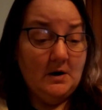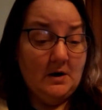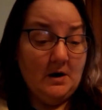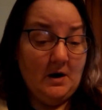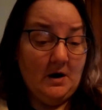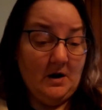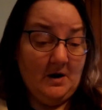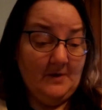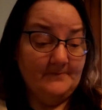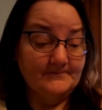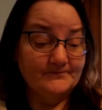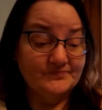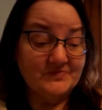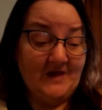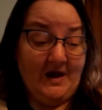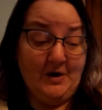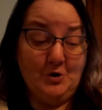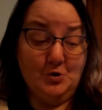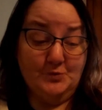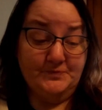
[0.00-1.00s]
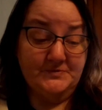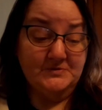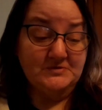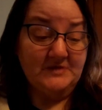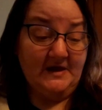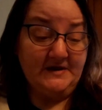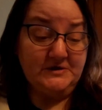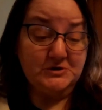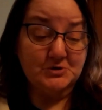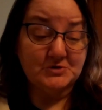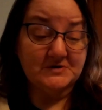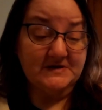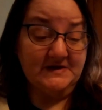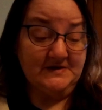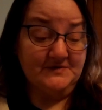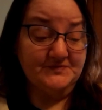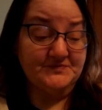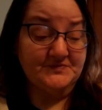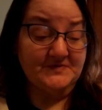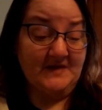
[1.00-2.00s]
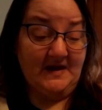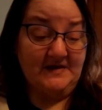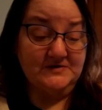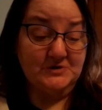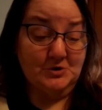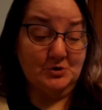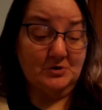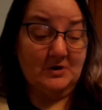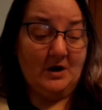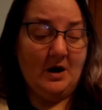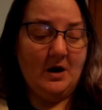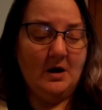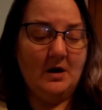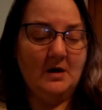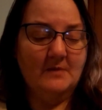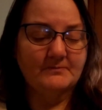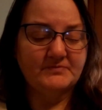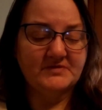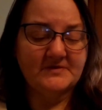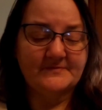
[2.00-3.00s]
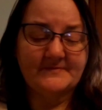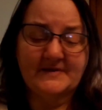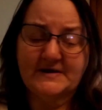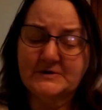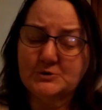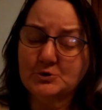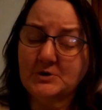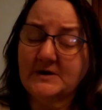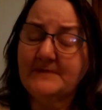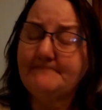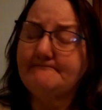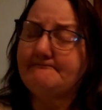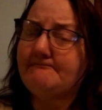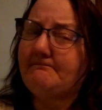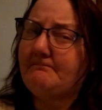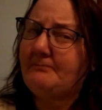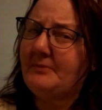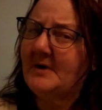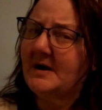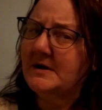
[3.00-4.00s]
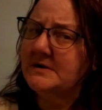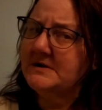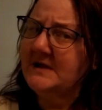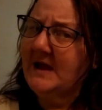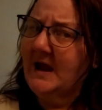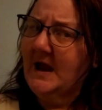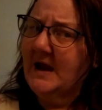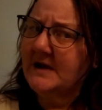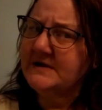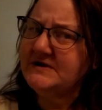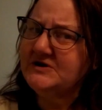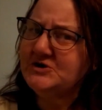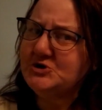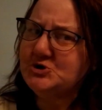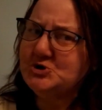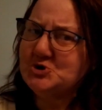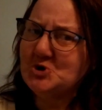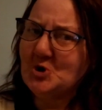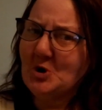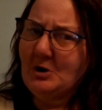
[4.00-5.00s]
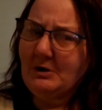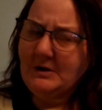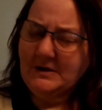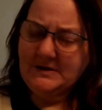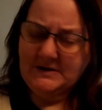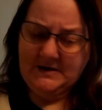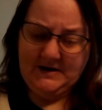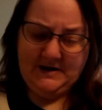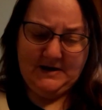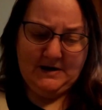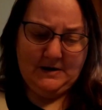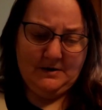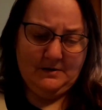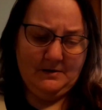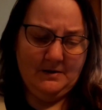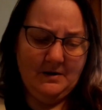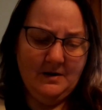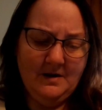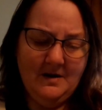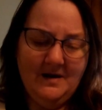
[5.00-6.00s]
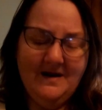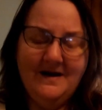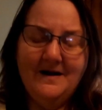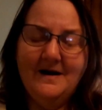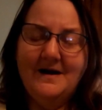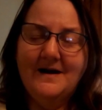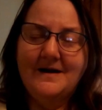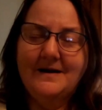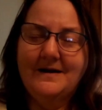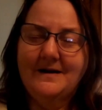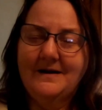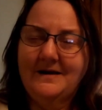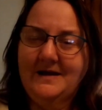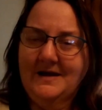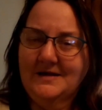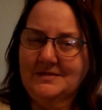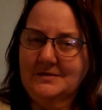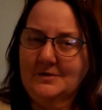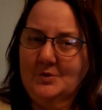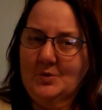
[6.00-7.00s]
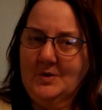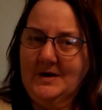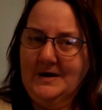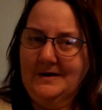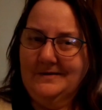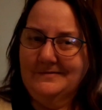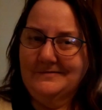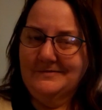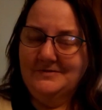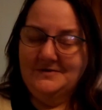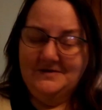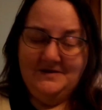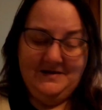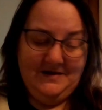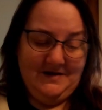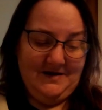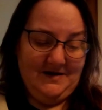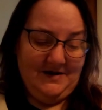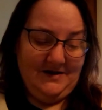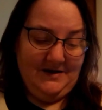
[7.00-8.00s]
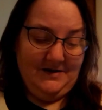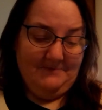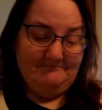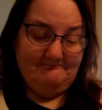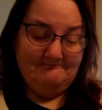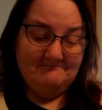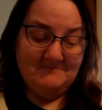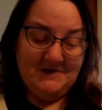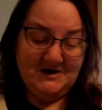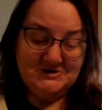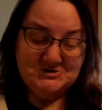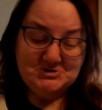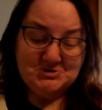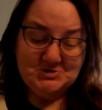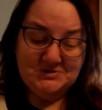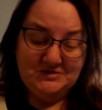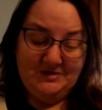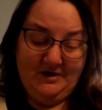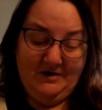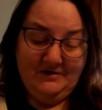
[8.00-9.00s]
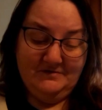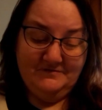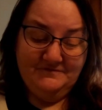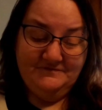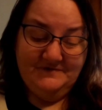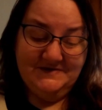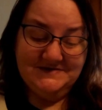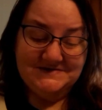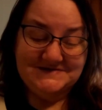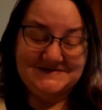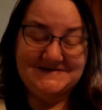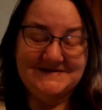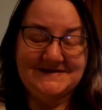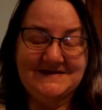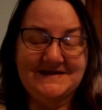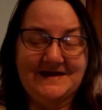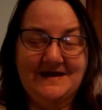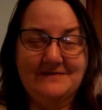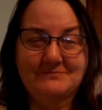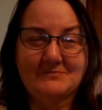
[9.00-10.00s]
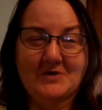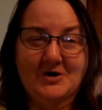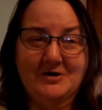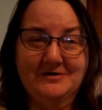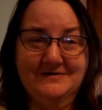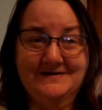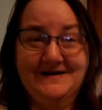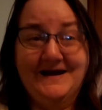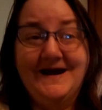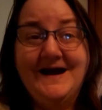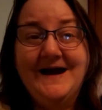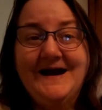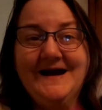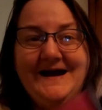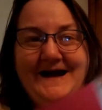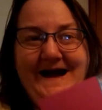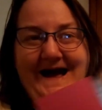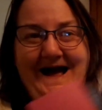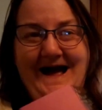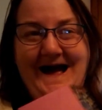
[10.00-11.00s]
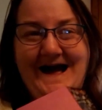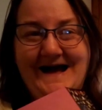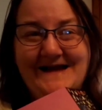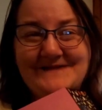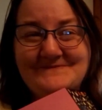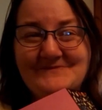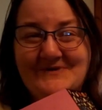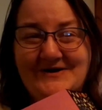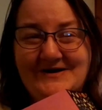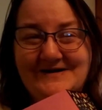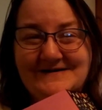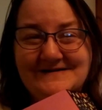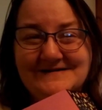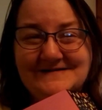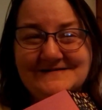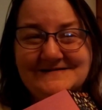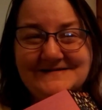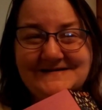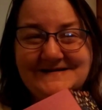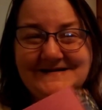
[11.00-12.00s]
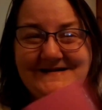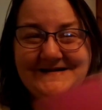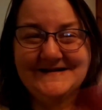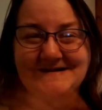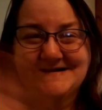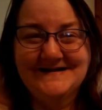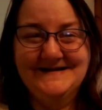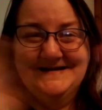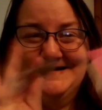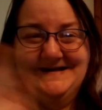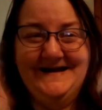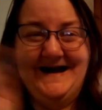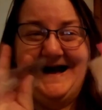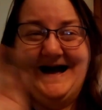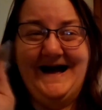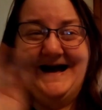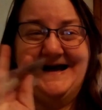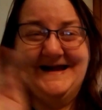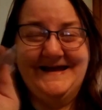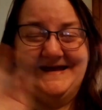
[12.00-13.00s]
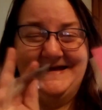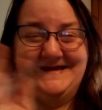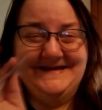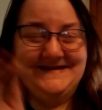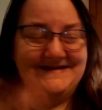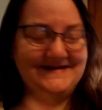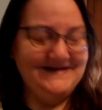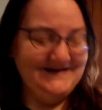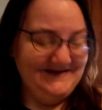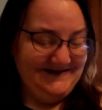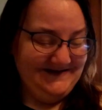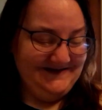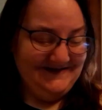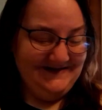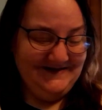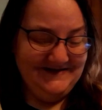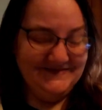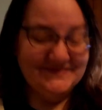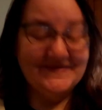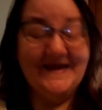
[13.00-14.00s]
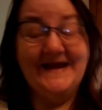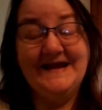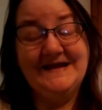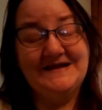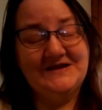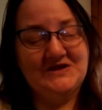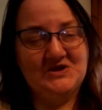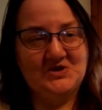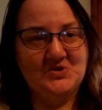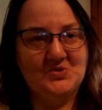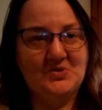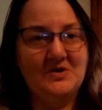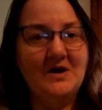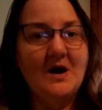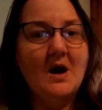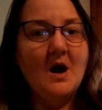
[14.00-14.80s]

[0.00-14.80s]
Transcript: I hope you like your gifts and your complimentary bug and dog hair. LOL. Much love, Dee and Mark. Hi, Mark. Hi. Thank you.